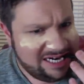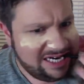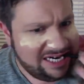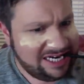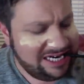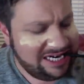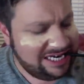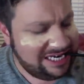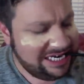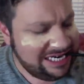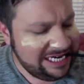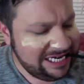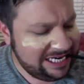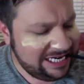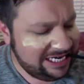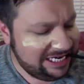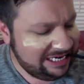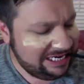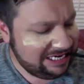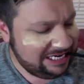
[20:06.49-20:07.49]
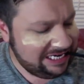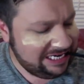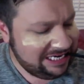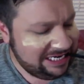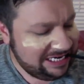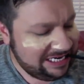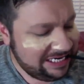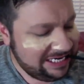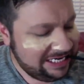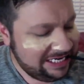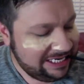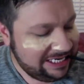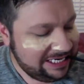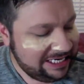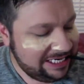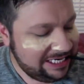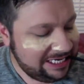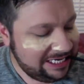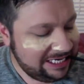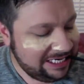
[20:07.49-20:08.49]
I think.
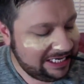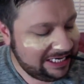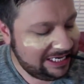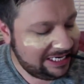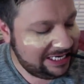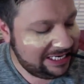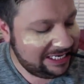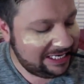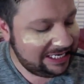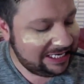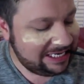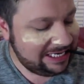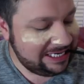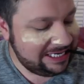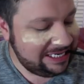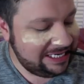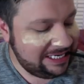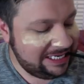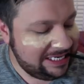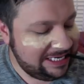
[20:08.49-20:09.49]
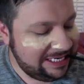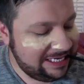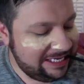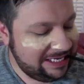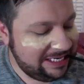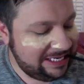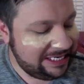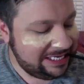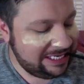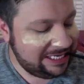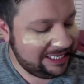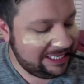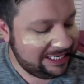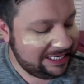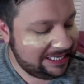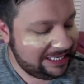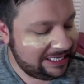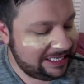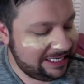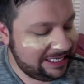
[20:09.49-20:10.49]
Charles, subscribe to
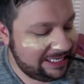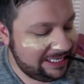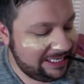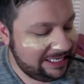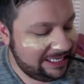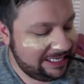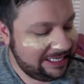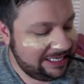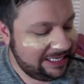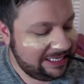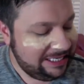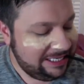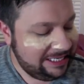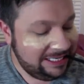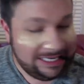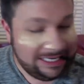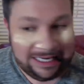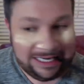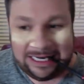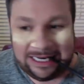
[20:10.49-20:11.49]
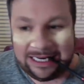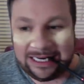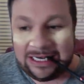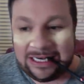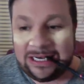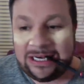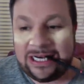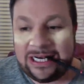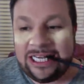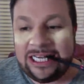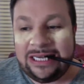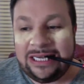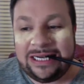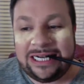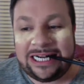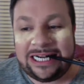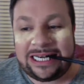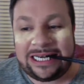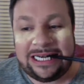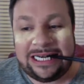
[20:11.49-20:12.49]
Charles. Oh, are you
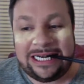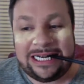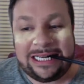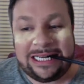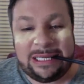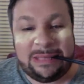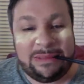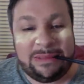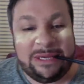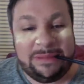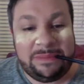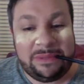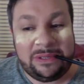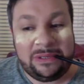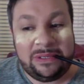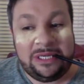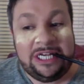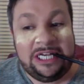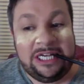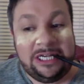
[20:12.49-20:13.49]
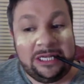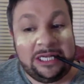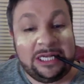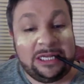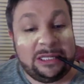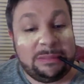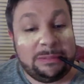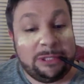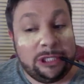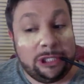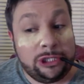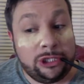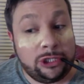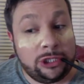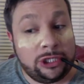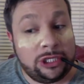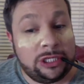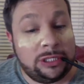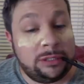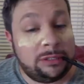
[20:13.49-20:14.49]
asking other people? You
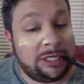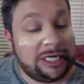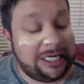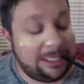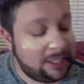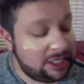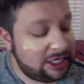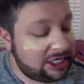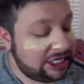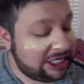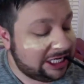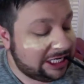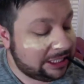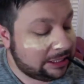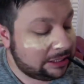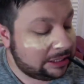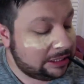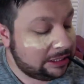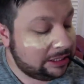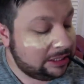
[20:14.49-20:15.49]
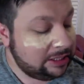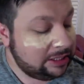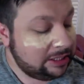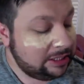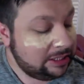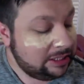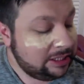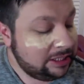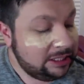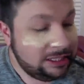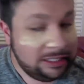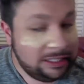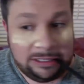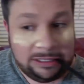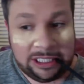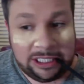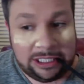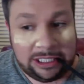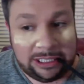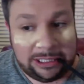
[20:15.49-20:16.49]
should subscribe to Charles.
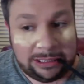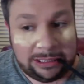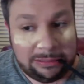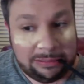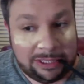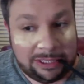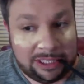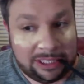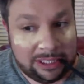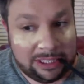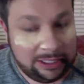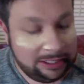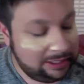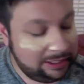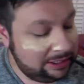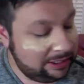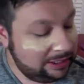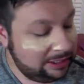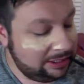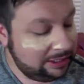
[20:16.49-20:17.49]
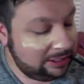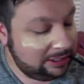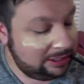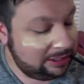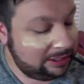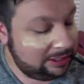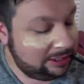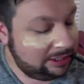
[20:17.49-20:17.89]
Charles Patterson.